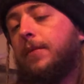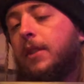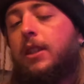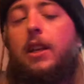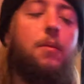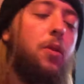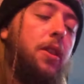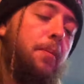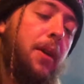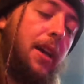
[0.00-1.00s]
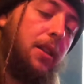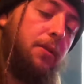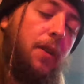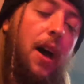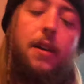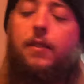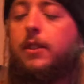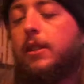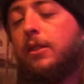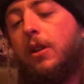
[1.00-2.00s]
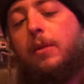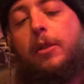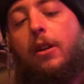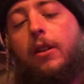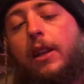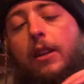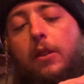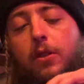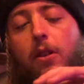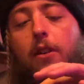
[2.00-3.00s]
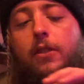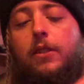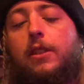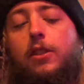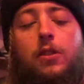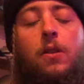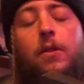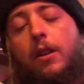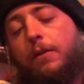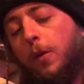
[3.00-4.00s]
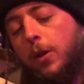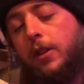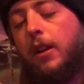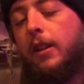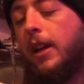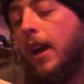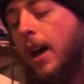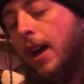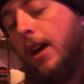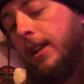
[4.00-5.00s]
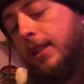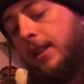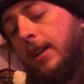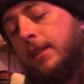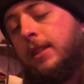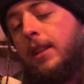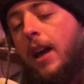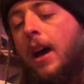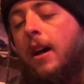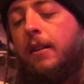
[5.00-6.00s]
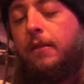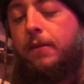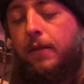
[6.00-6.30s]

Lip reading: Same with a PS5. It's incredibly hard to get those consoles, and Sony, unfortunately, doesn't have